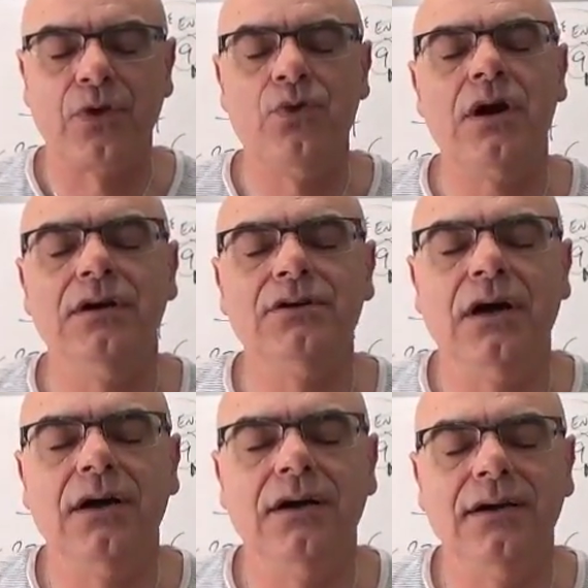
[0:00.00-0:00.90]
We are
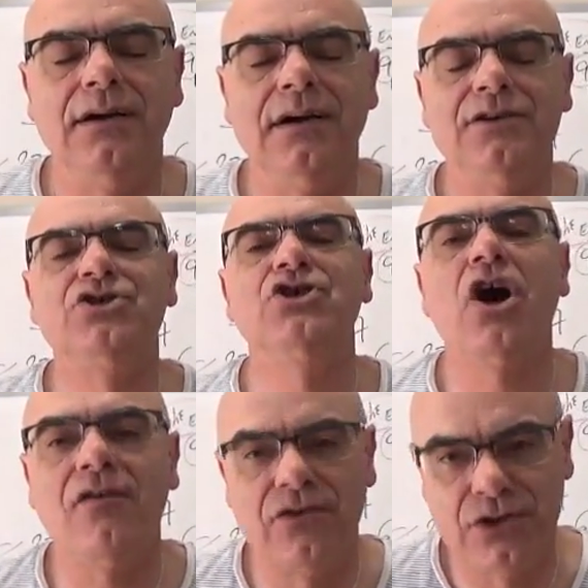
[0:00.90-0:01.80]

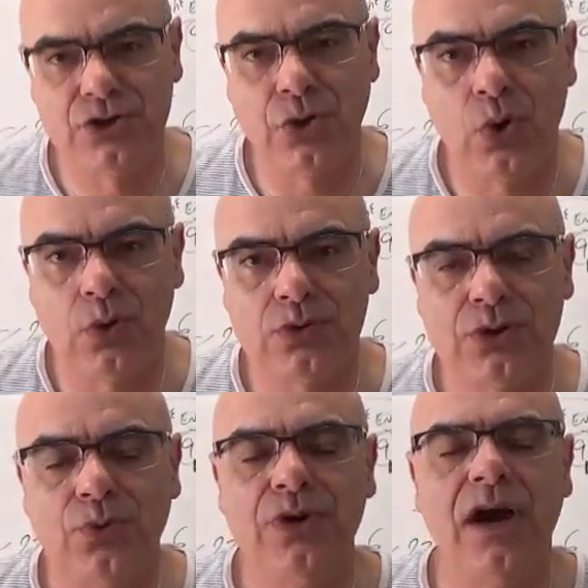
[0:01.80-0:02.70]
sovereign
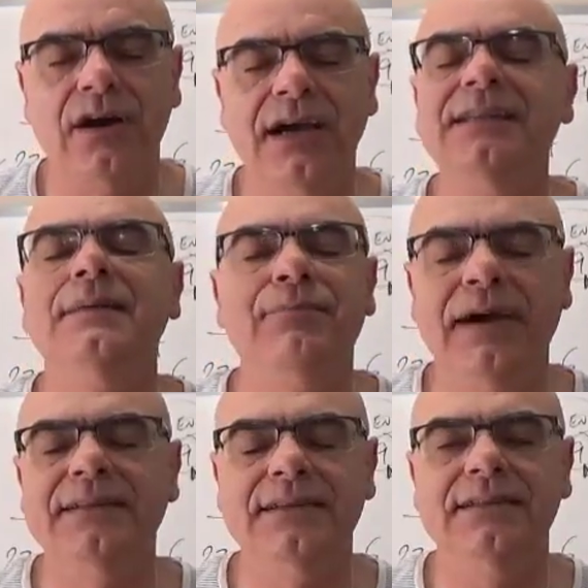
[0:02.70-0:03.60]
souls. We are
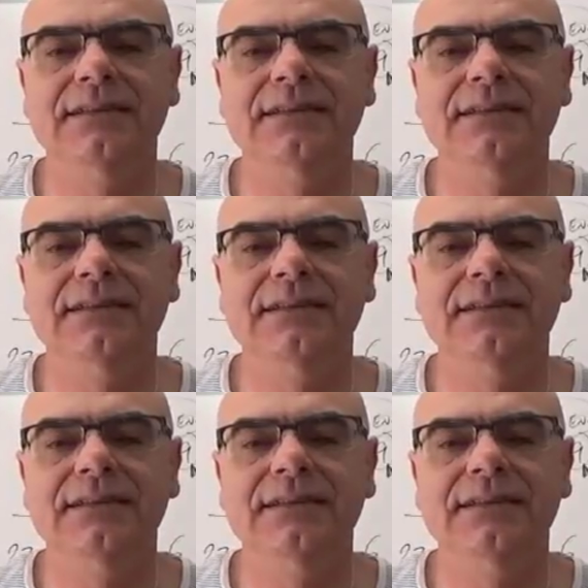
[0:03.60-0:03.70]
independent.